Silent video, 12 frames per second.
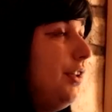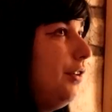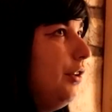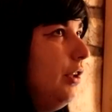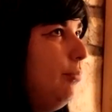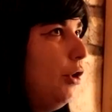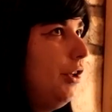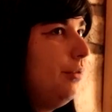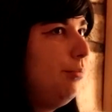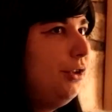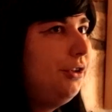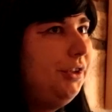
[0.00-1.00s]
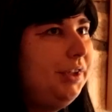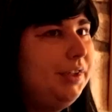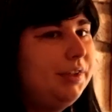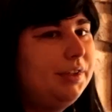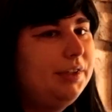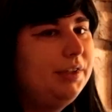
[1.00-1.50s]
in the early modern
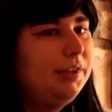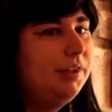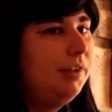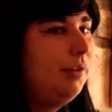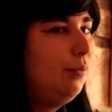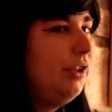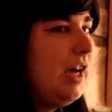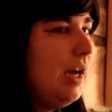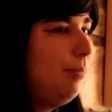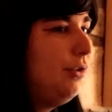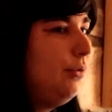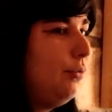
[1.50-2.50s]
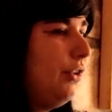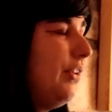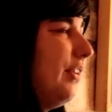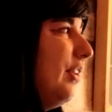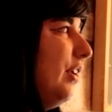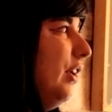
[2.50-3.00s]
period, what happened
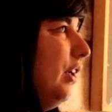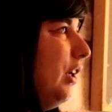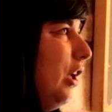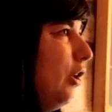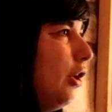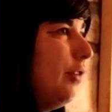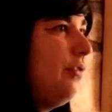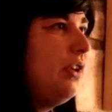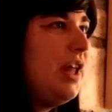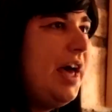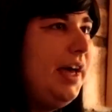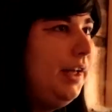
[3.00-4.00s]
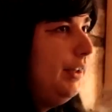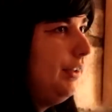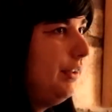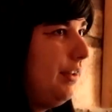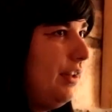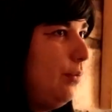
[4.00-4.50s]
was a lot of land
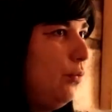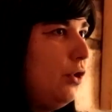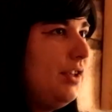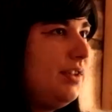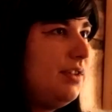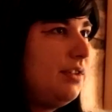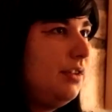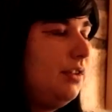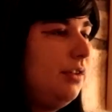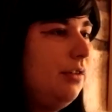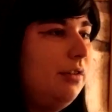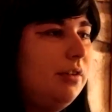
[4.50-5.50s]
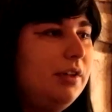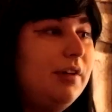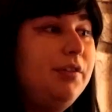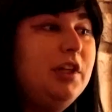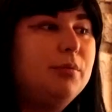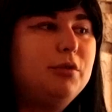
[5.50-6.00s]
that was
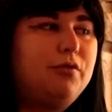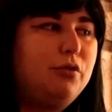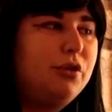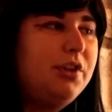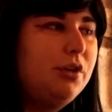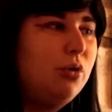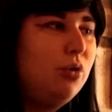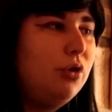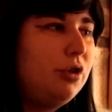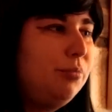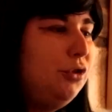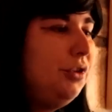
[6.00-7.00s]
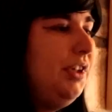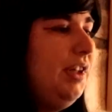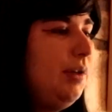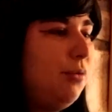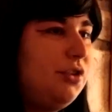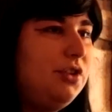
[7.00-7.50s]
available for the whole
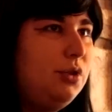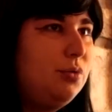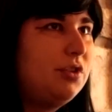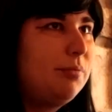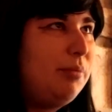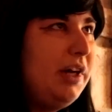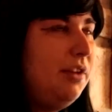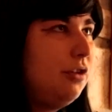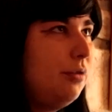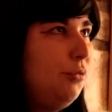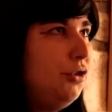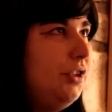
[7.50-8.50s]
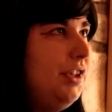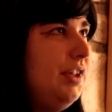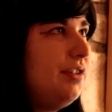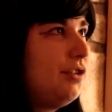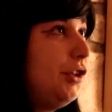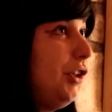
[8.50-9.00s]
community, that was used by the
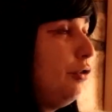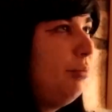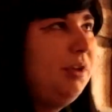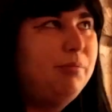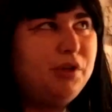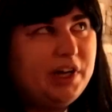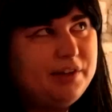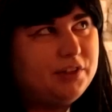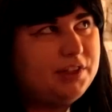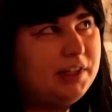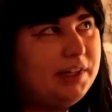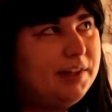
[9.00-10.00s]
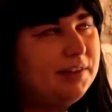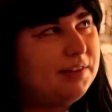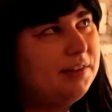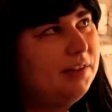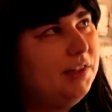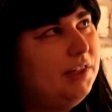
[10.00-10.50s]
community, started to be
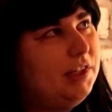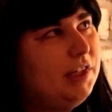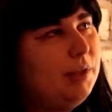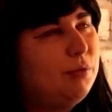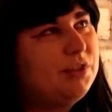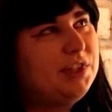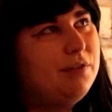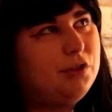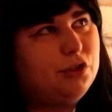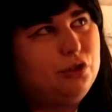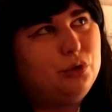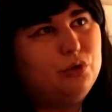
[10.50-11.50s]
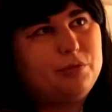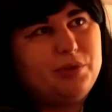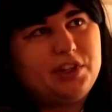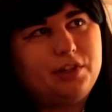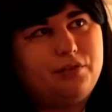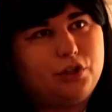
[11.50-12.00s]
privatized. It was given to
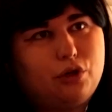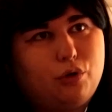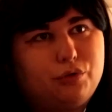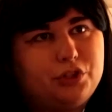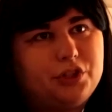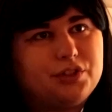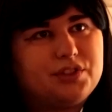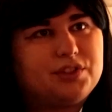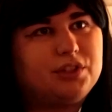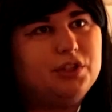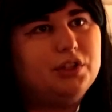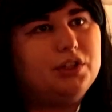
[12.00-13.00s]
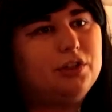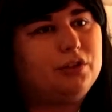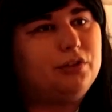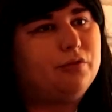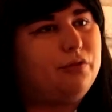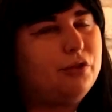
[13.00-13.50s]
specific owners
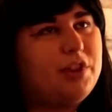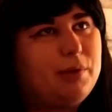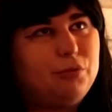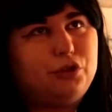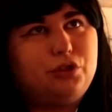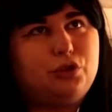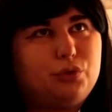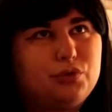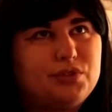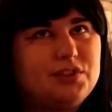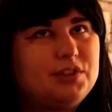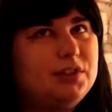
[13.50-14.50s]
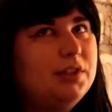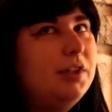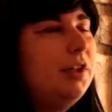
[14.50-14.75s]
for them to use,